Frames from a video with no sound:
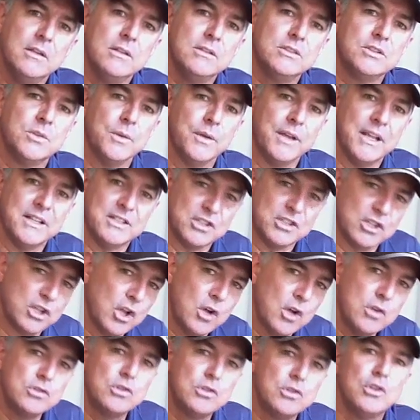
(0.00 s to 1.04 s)
so it gets as
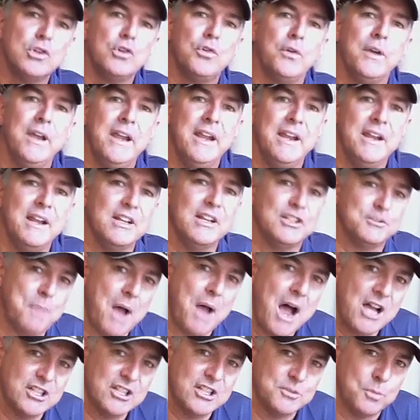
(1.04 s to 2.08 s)
close to the green as
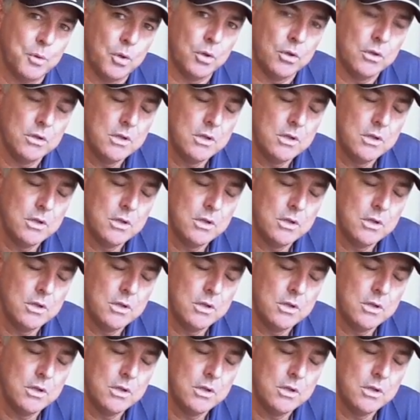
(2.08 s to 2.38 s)
possible.